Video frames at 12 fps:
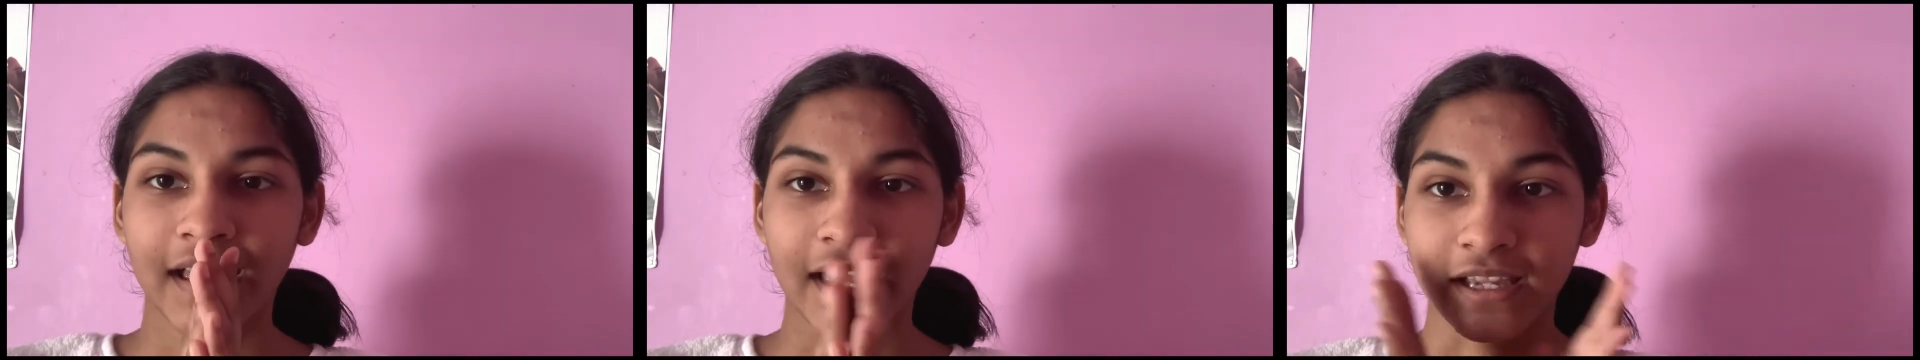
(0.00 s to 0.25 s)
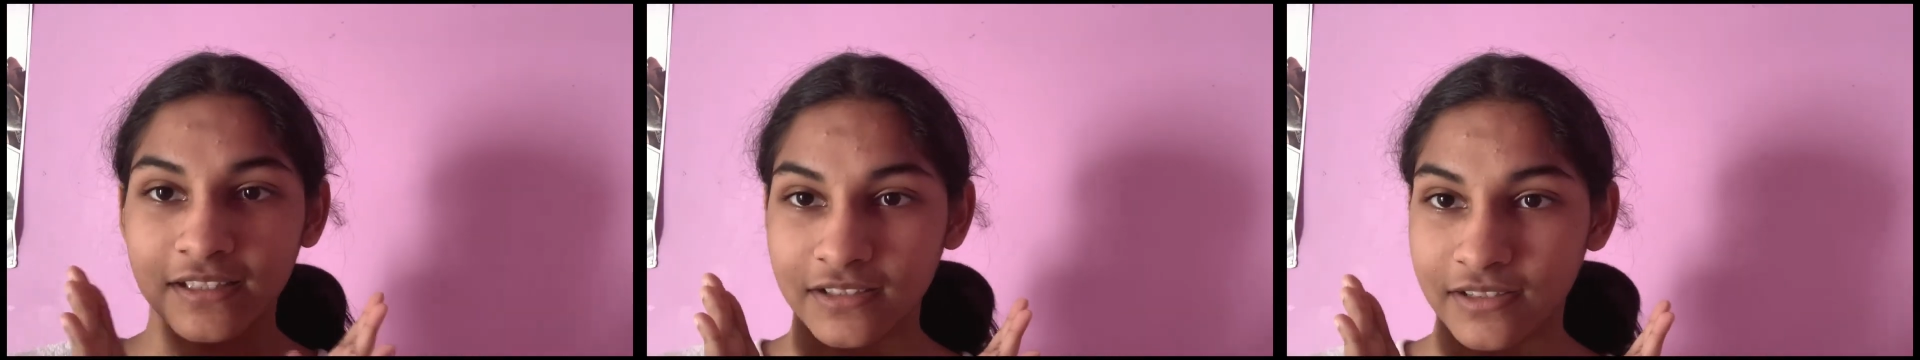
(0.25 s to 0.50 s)

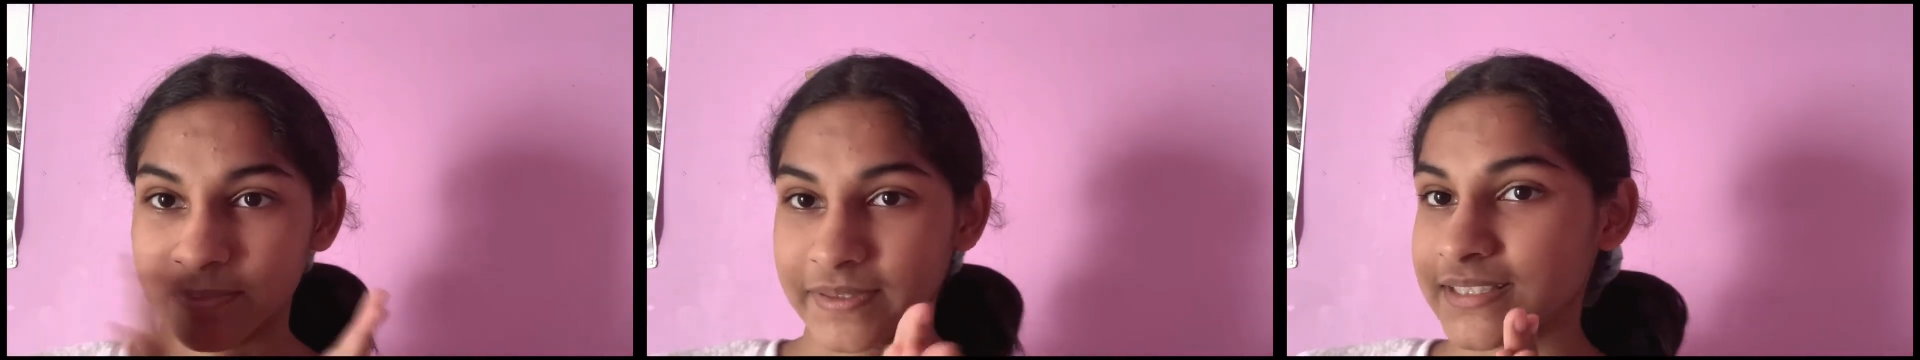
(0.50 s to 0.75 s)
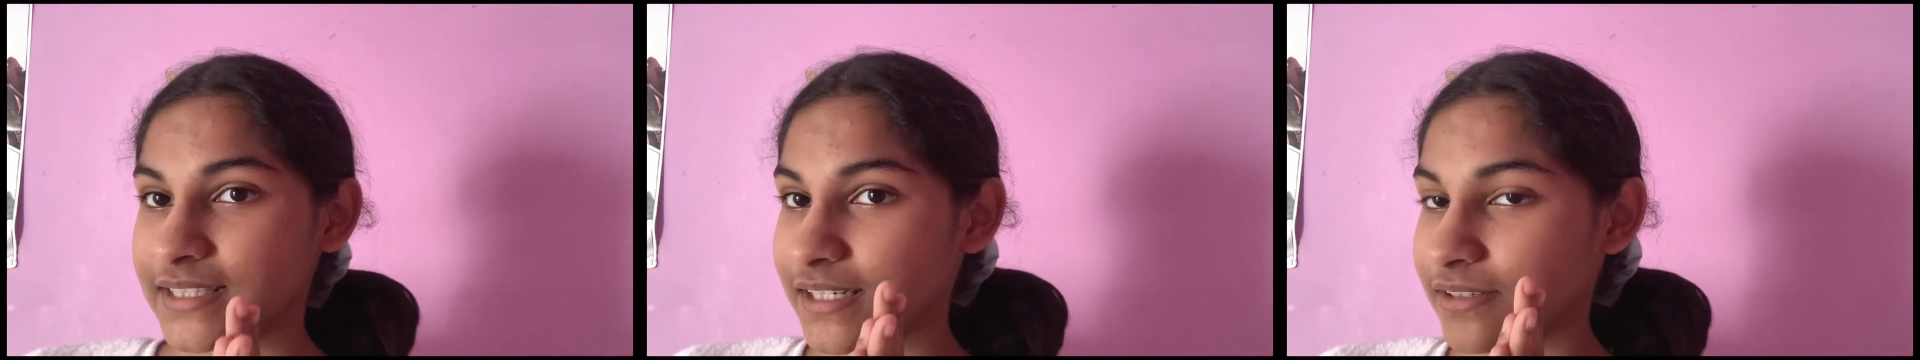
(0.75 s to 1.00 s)
I should have
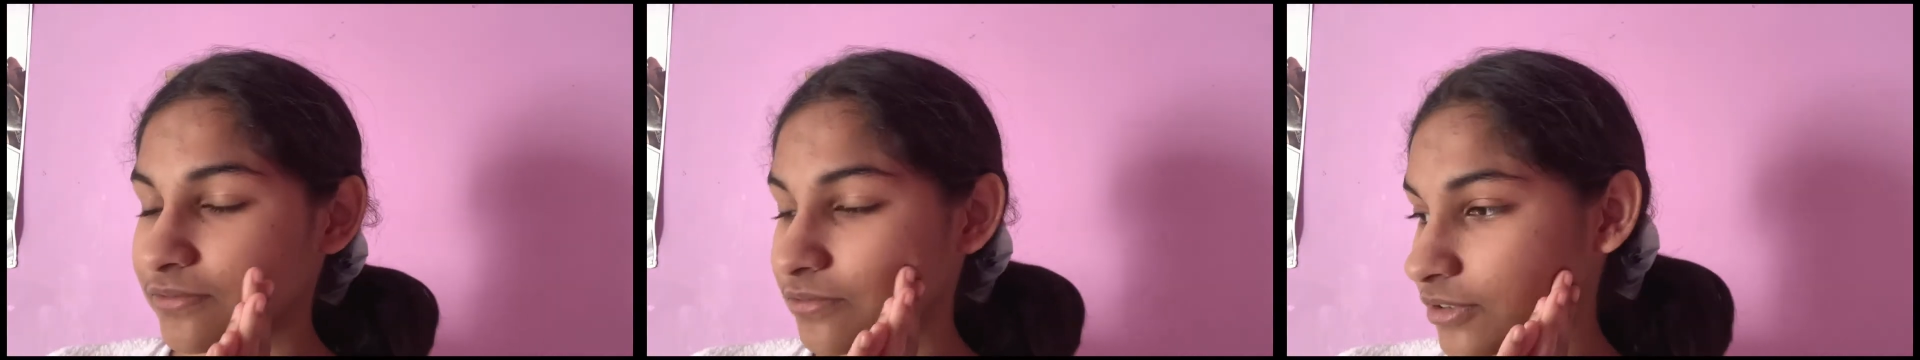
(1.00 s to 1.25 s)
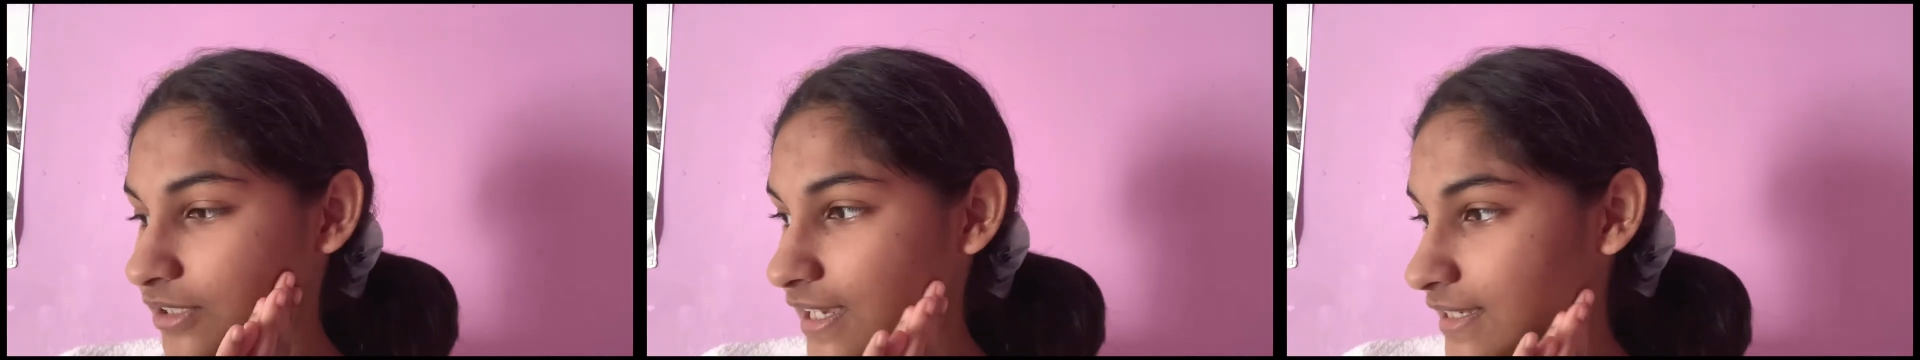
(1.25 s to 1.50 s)
been studying
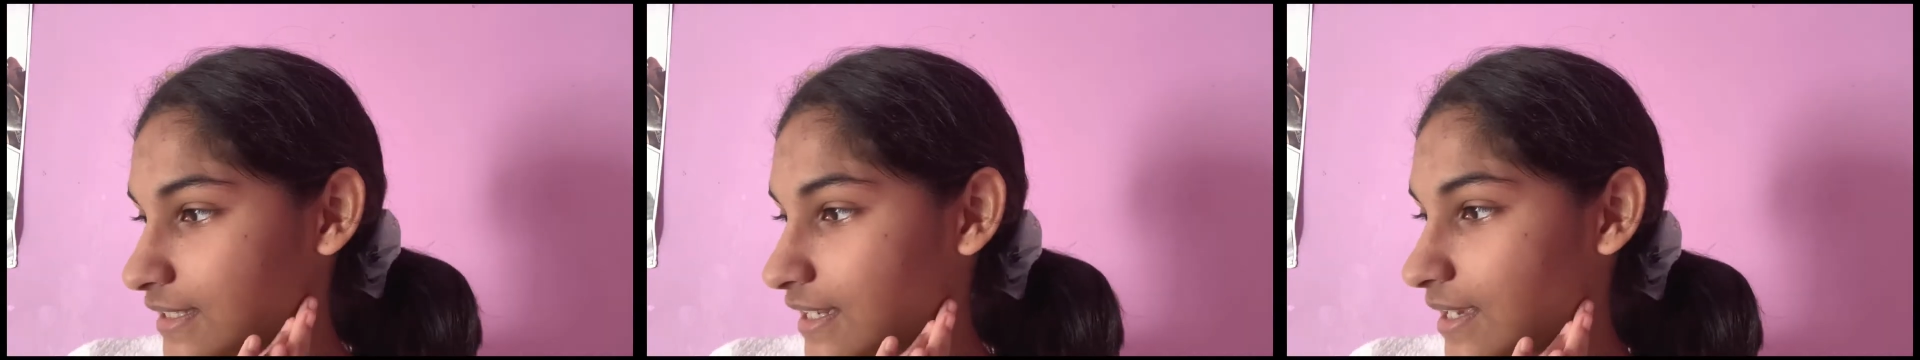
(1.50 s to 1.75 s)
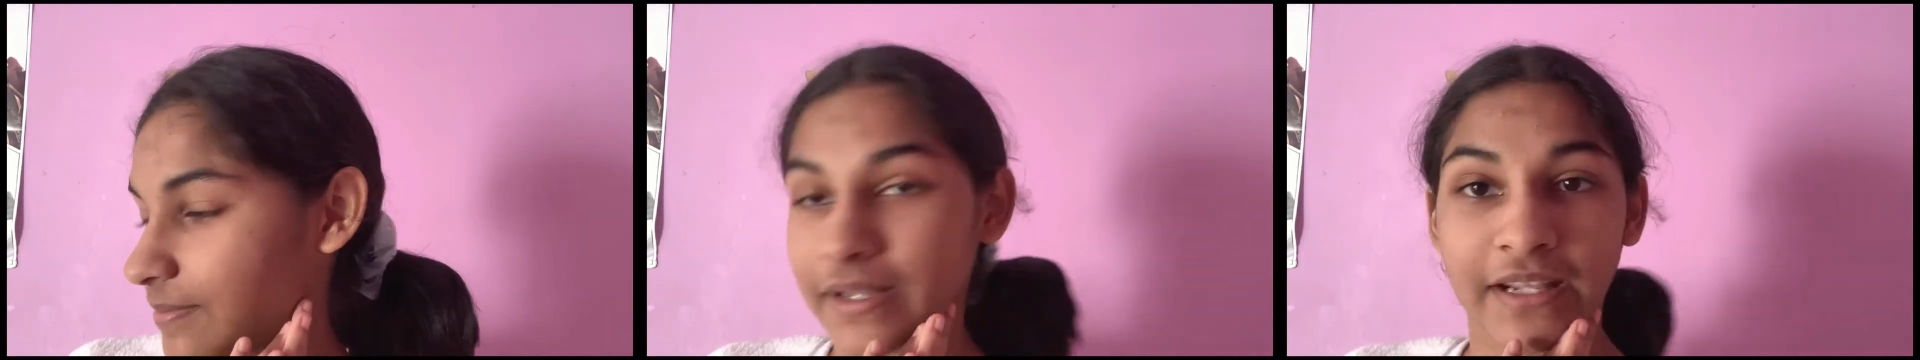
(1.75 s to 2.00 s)
for yesterday, but